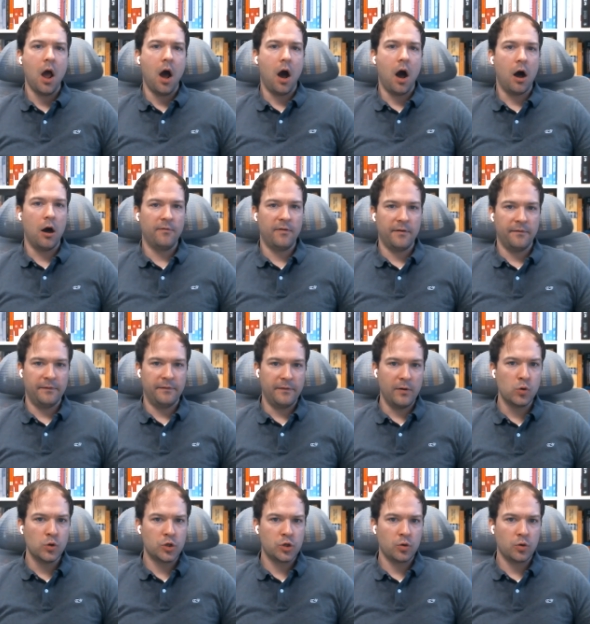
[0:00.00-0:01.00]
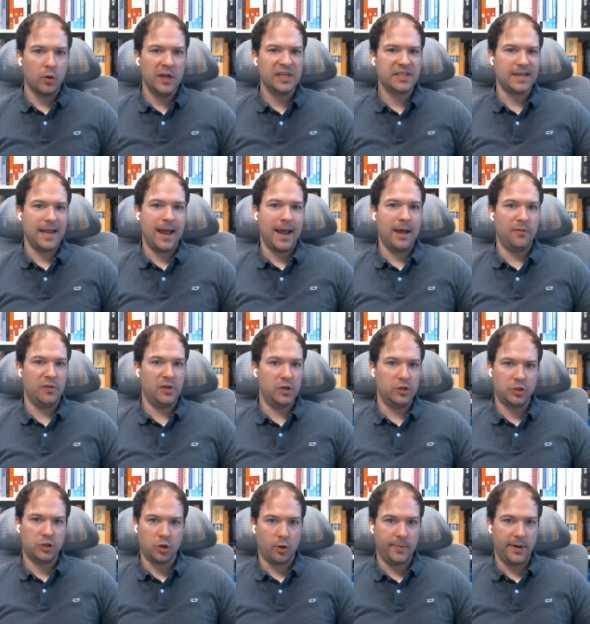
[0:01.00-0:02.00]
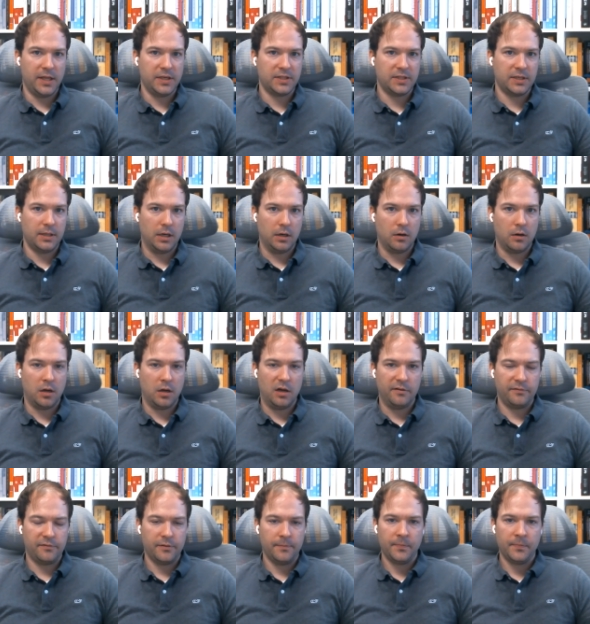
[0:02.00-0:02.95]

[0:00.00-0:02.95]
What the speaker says: of vote choice and the determinants thereof.